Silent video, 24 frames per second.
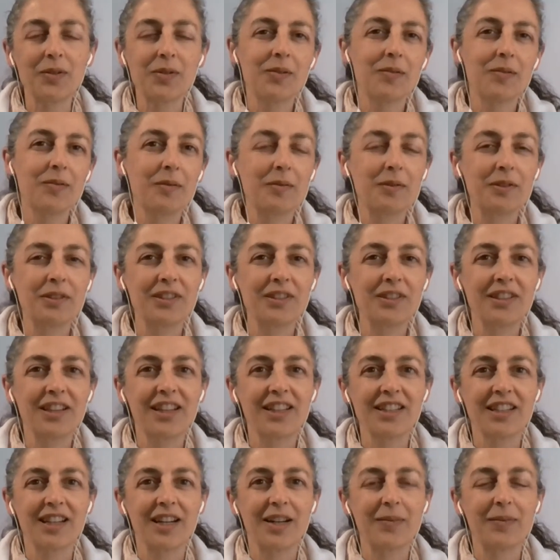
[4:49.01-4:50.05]
So we would
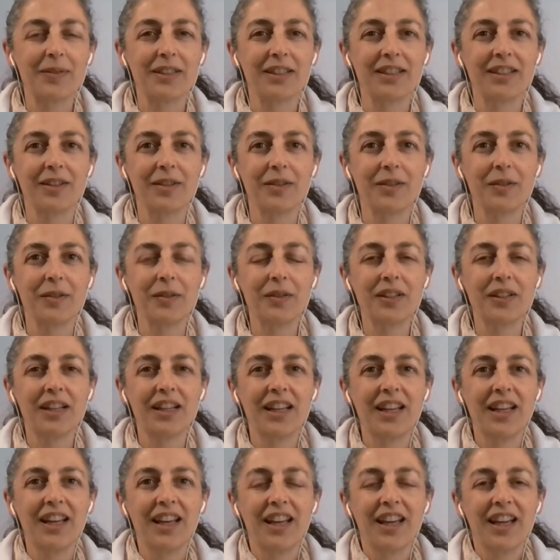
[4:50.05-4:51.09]
get up and go.
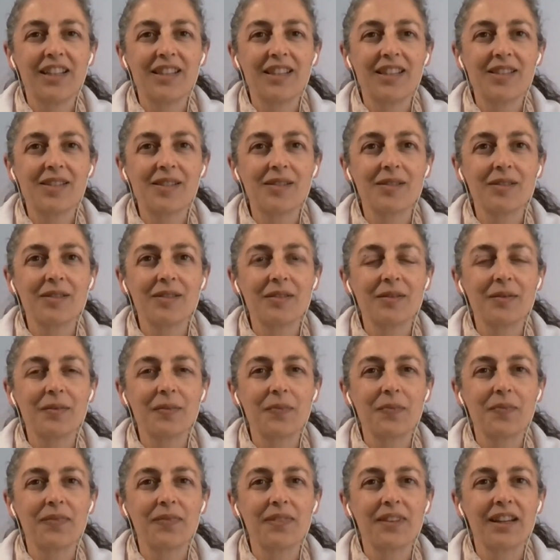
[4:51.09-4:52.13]
So
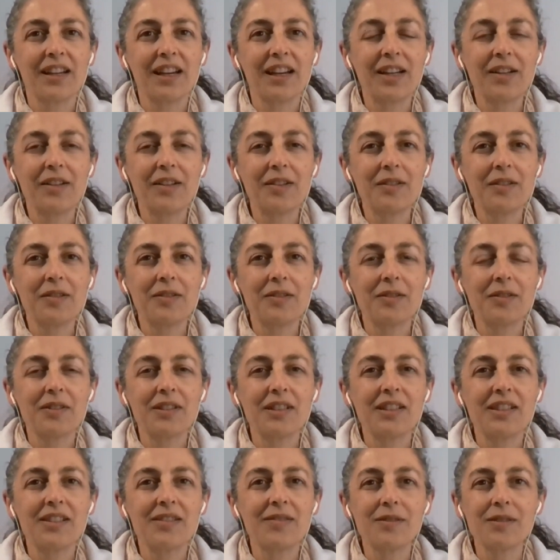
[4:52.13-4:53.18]
I don't know,
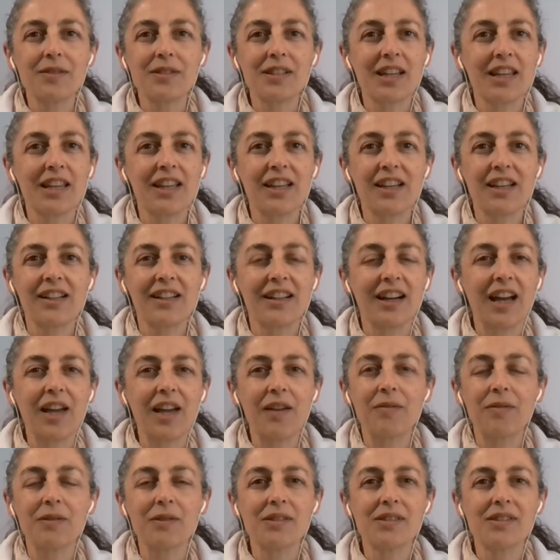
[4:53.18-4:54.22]
it was like I
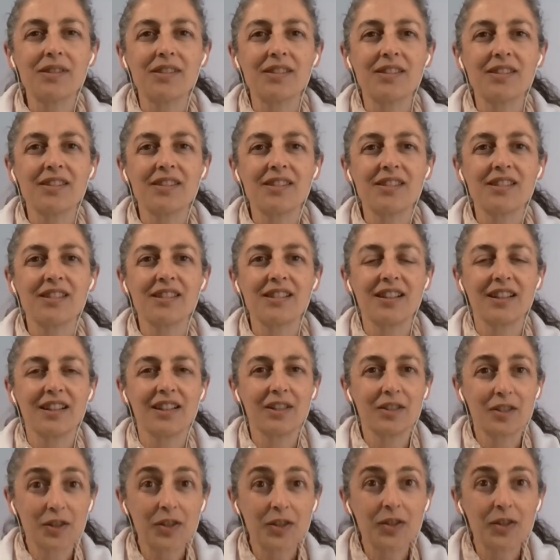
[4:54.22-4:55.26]
was
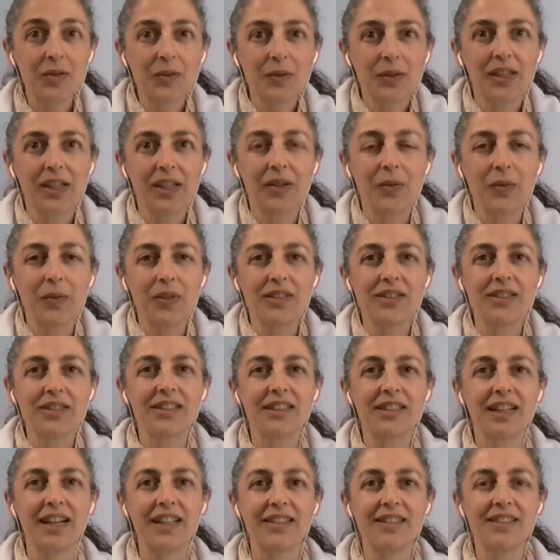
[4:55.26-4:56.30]
growing with
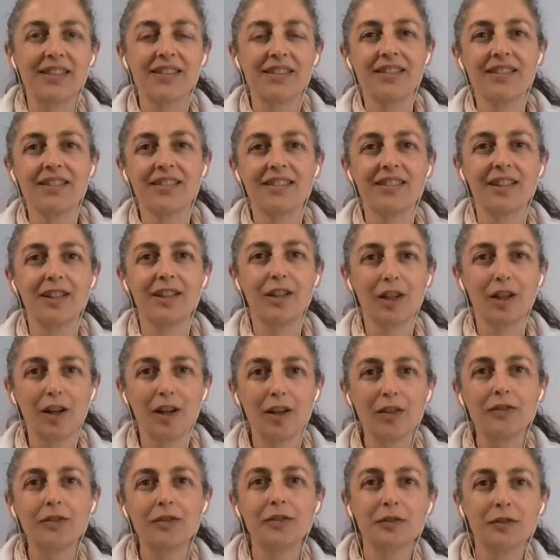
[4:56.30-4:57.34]
that
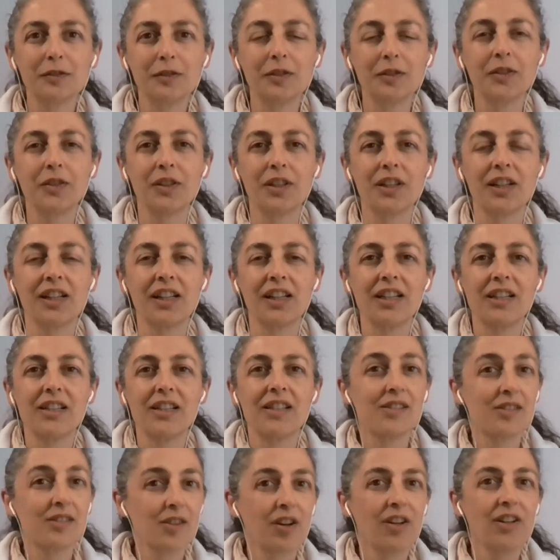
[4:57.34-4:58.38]
love for
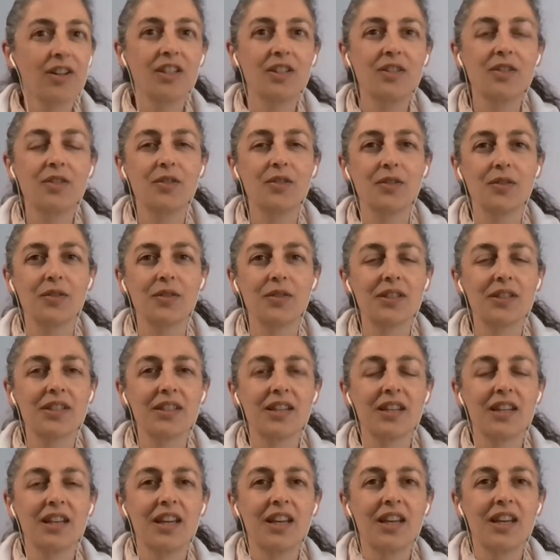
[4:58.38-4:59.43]
solitude.
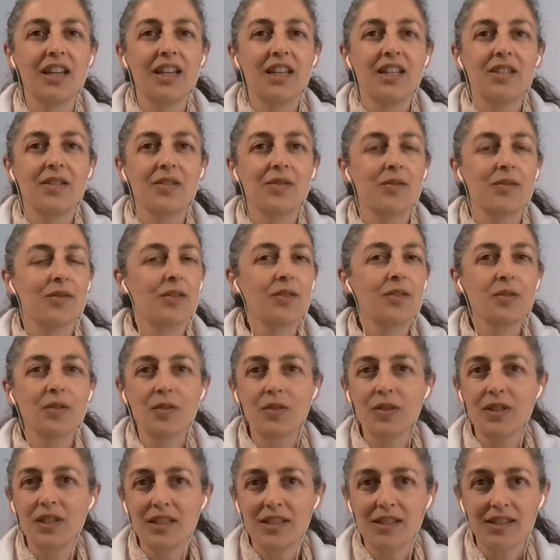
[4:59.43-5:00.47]
So not
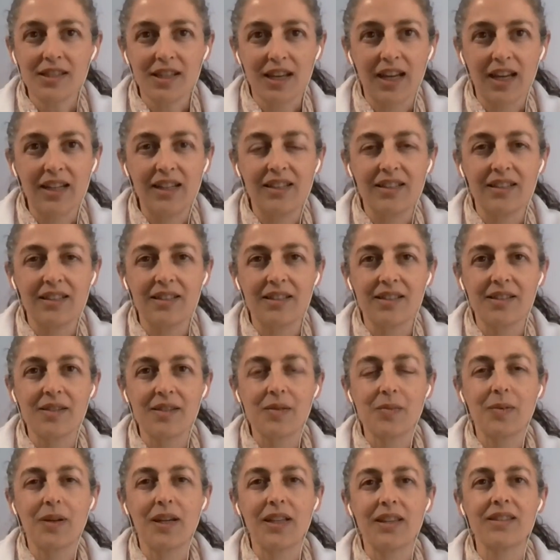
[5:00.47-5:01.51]
only
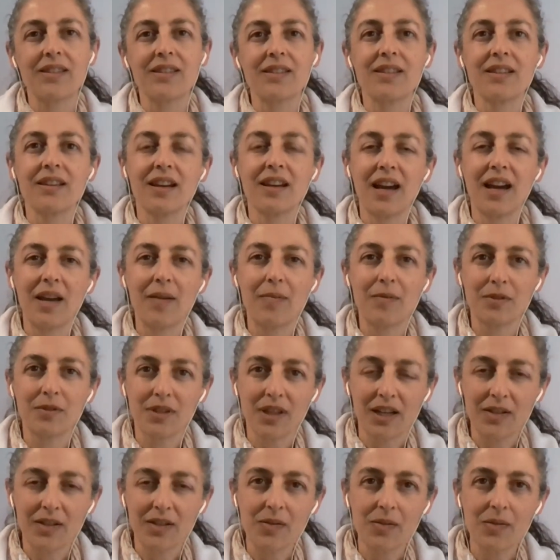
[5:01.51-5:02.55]
silence, but I
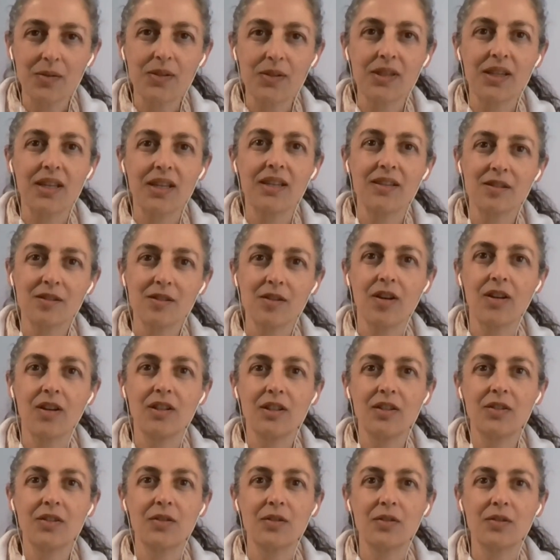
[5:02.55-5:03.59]
would also say
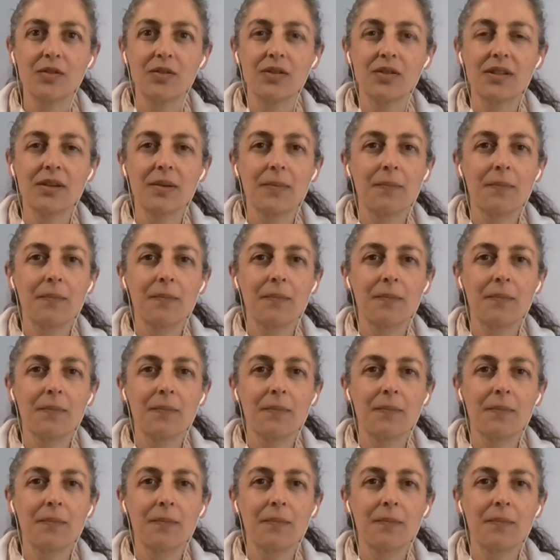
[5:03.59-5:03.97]
solitude.